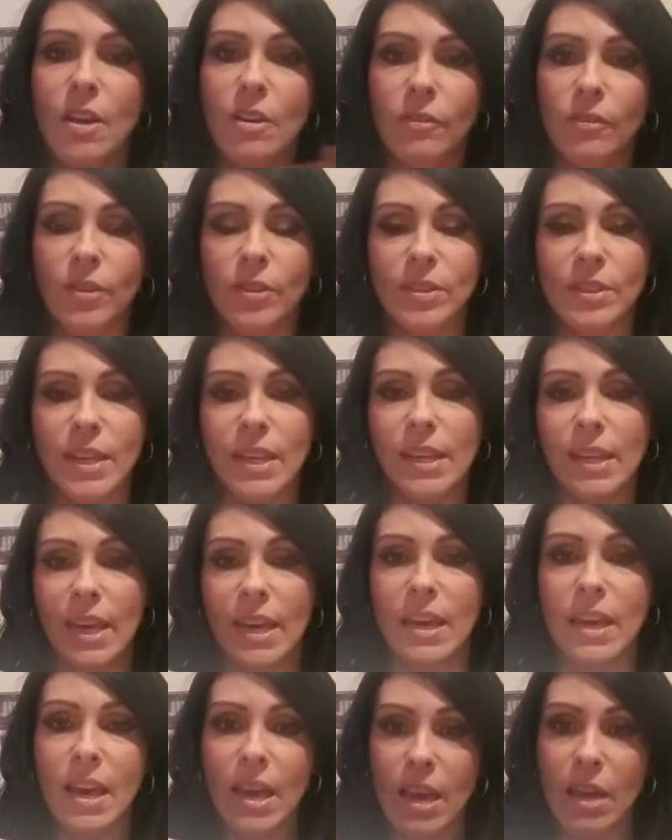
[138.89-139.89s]
feels like
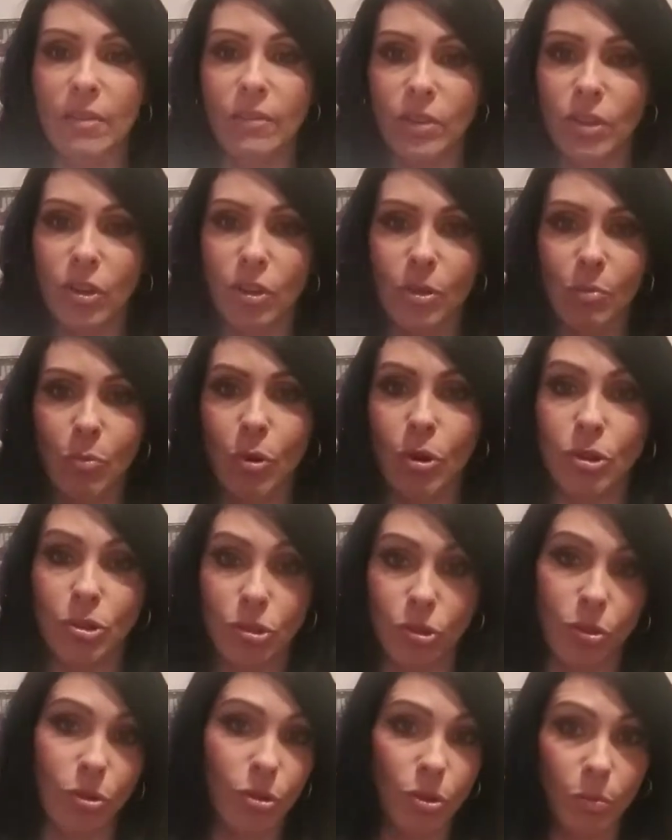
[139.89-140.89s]
a heavier, more
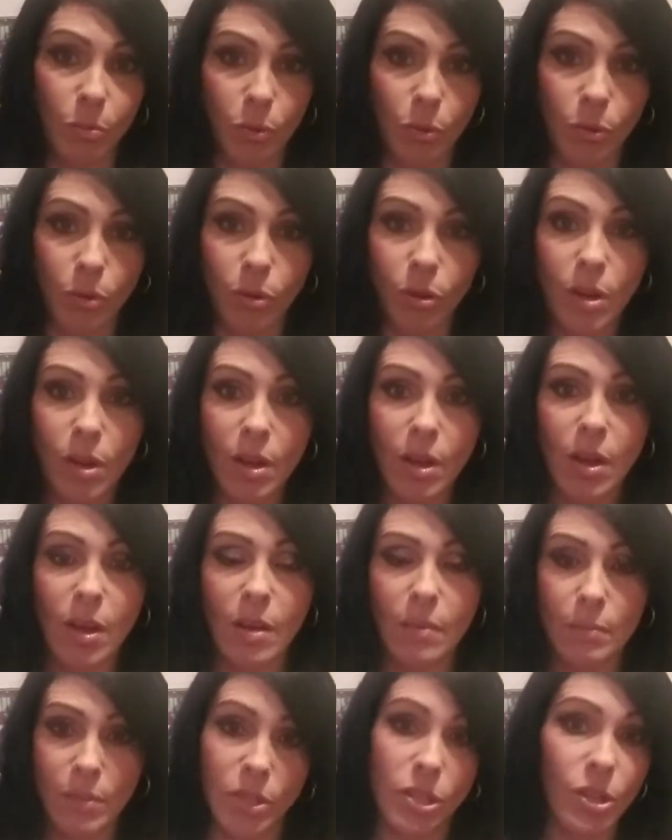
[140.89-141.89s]
durable
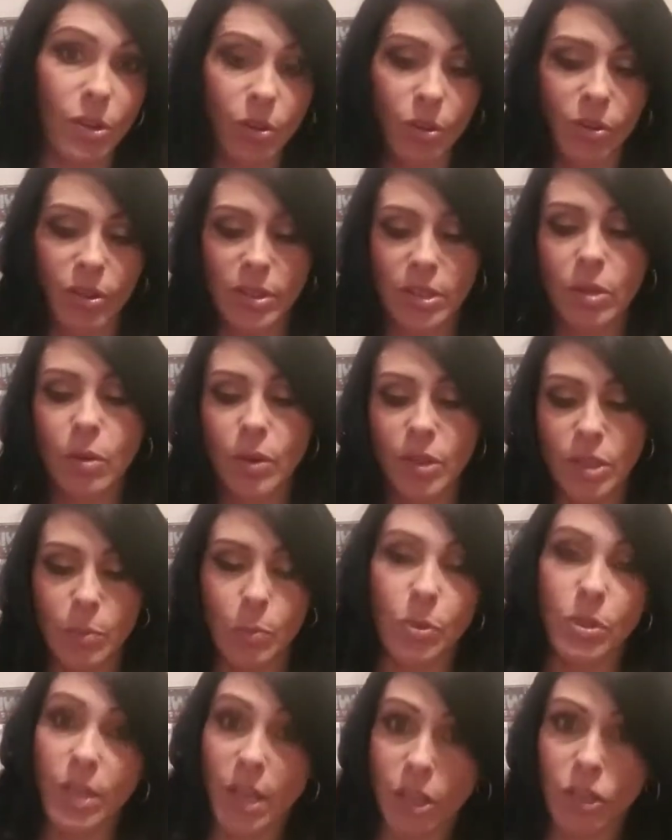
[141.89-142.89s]
material that's going to
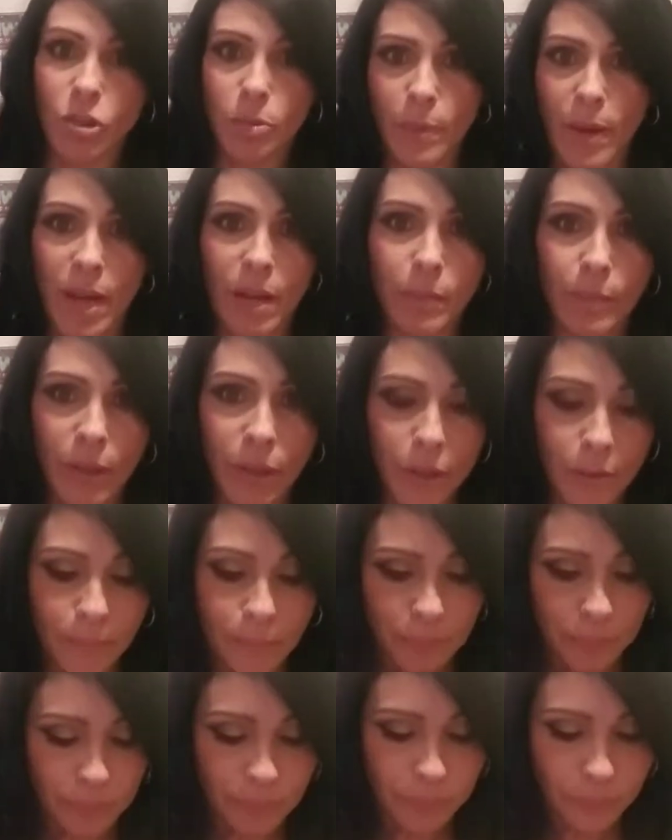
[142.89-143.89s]
protect your bag better.
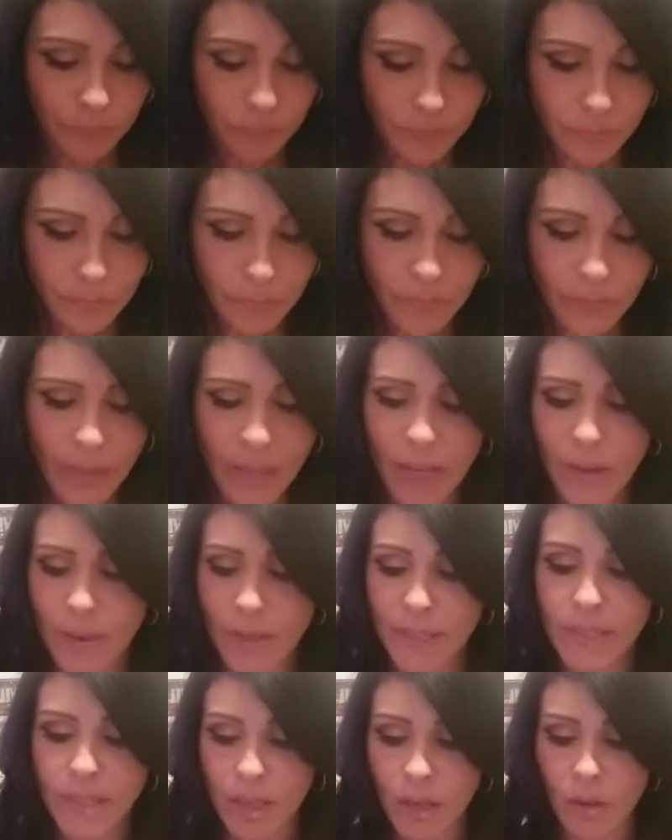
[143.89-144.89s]
Anyway,
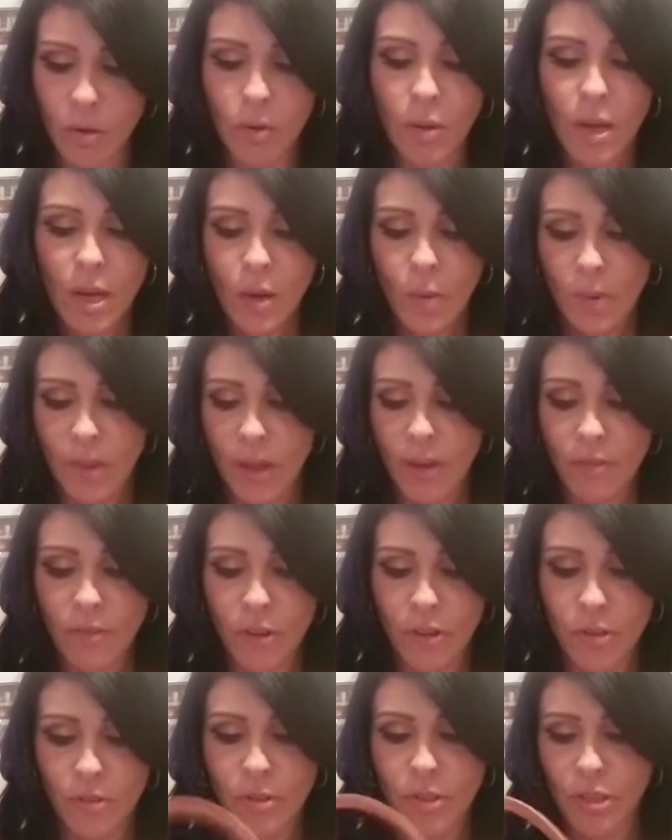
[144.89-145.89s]
so without
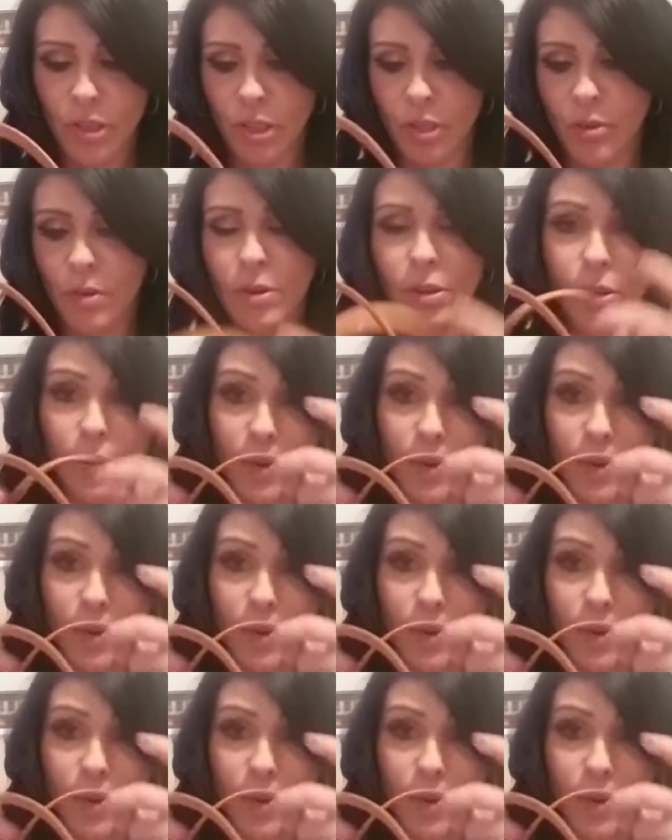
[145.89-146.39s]
further ado, I'll go